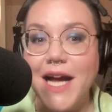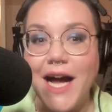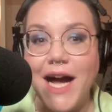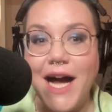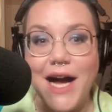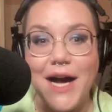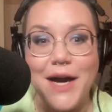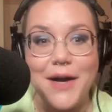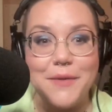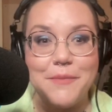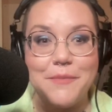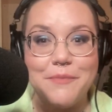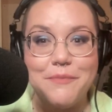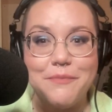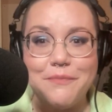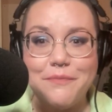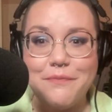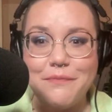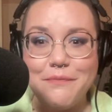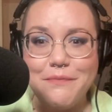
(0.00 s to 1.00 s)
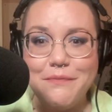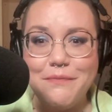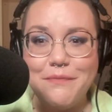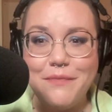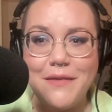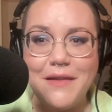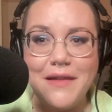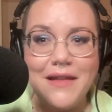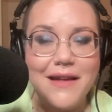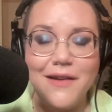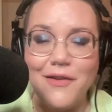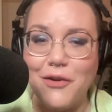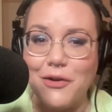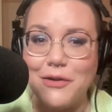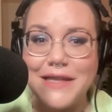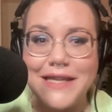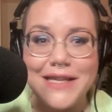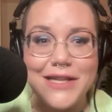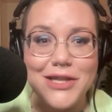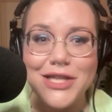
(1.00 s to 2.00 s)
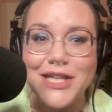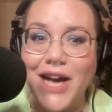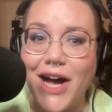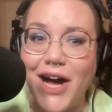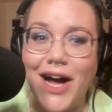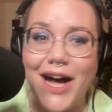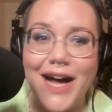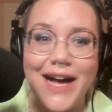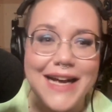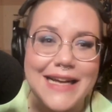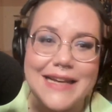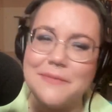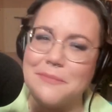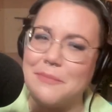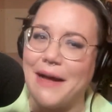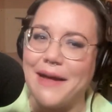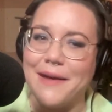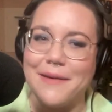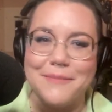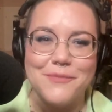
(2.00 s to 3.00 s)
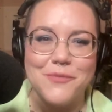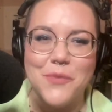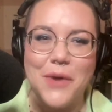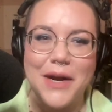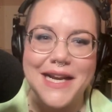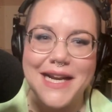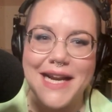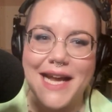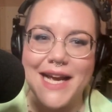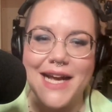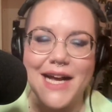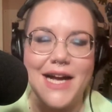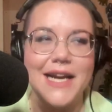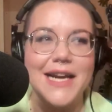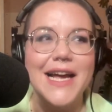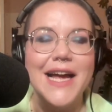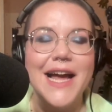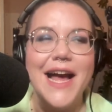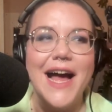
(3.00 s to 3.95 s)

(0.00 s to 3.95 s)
Her little dog, by what an icon.